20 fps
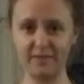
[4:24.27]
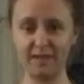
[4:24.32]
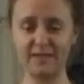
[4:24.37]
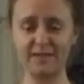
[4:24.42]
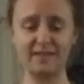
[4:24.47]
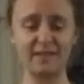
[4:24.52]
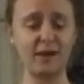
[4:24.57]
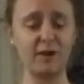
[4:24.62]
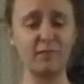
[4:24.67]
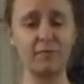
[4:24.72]

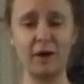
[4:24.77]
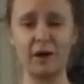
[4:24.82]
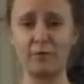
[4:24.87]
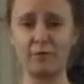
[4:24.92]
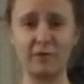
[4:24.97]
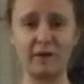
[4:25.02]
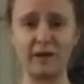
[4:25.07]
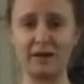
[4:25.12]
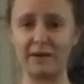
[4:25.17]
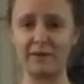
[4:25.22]
It's not about
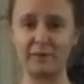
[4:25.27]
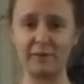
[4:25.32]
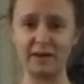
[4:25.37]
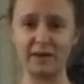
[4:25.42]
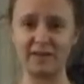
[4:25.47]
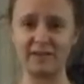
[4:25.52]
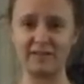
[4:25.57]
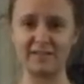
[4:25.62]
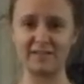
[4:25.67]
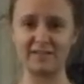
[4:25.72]
what anyone
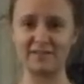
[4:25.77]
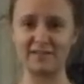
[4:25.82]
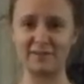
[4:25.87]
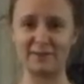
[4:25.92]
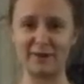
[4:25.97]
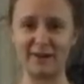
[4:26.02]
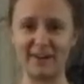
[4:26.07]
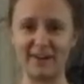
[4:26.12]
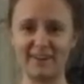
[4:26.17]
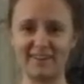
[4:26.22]
else is
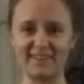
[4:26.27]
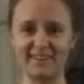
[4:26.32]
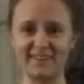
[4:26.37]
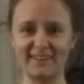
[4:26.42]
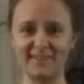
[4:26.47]
doing.